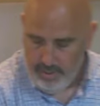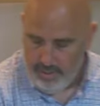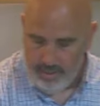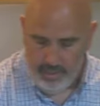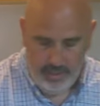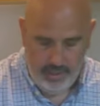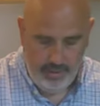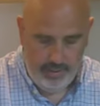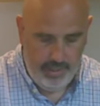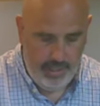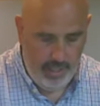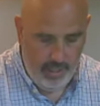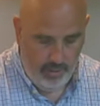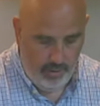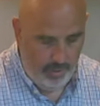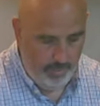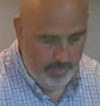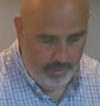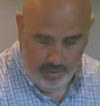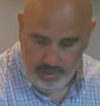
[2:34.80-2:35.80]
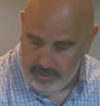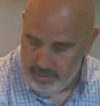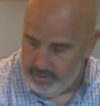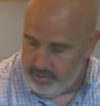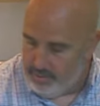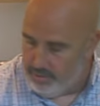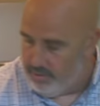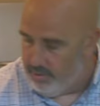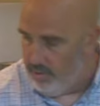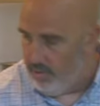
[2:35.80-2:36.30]
And now I'm going to
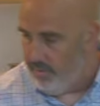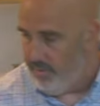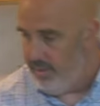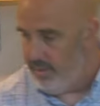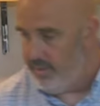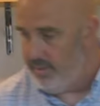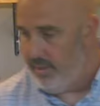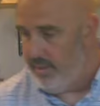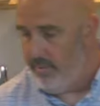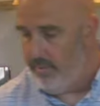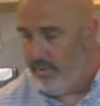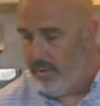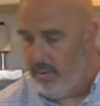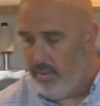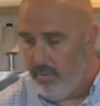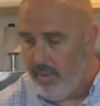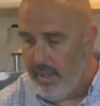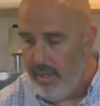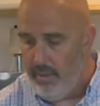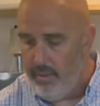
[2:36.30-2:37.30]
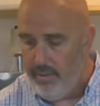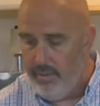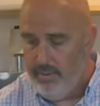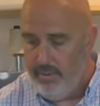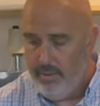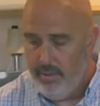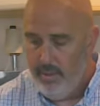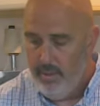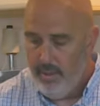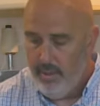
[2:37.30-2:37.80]
stir this in real
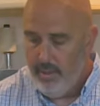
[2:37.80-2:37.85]
well.